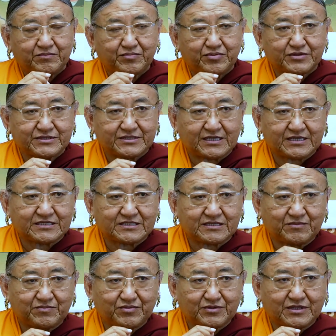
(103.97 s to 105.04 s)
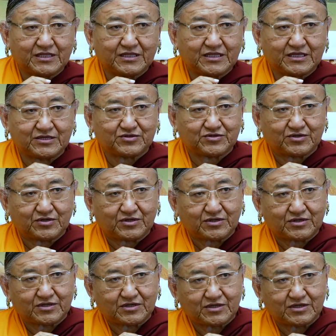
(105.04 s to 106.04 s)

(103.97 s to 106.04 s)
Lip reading: possesses the Buddha nature.